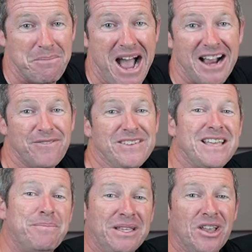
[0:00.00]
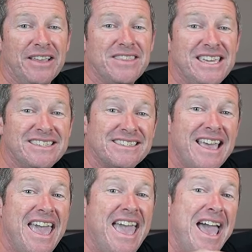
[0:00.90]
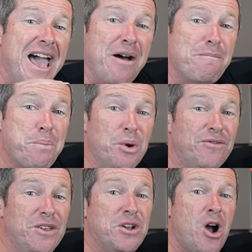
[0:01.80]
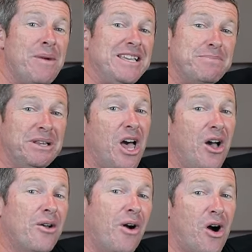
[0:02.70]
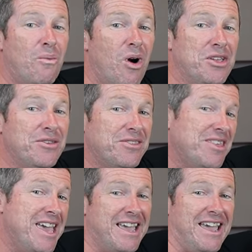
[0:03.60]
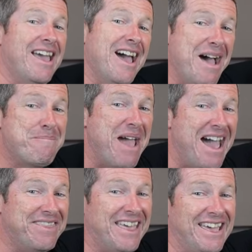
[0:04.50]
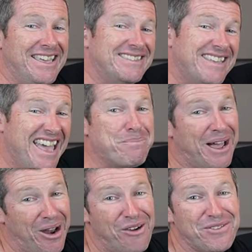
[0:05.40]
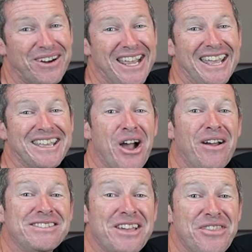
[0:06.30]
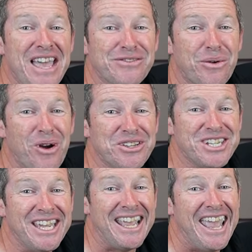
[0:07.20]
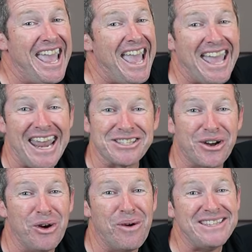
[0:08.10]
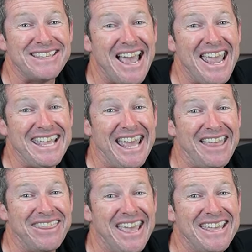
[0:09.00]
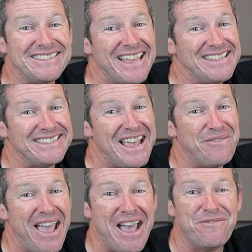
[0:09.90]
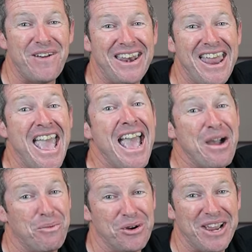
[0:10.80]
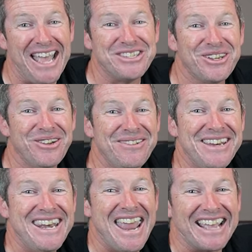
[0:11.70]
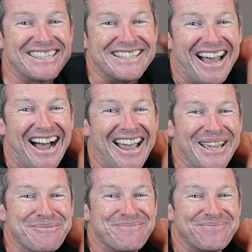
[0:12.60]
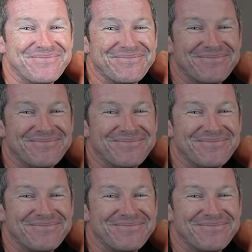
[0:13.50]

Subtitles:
the market for something like this. Put a few comments below on what you think about these, but I've got to get going. So thanks for watching. And as I always say, get out there, stay safe, have fun, and we'll catch you next time.